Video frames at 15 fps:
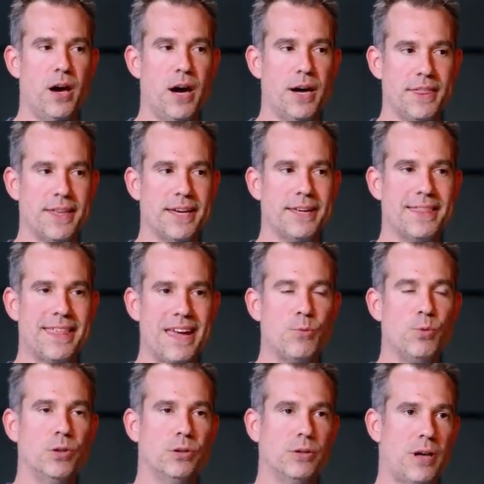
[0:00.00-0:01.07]
I think they
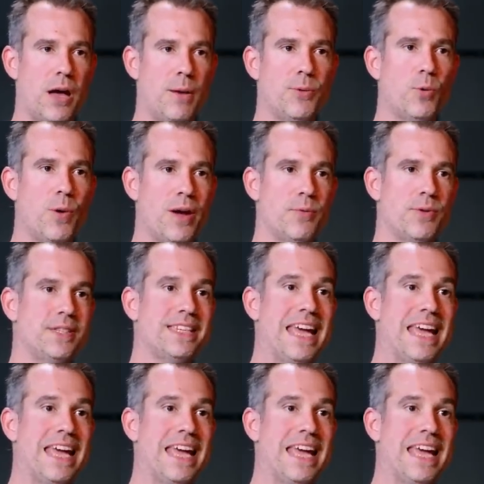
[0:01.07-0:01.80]
will come away with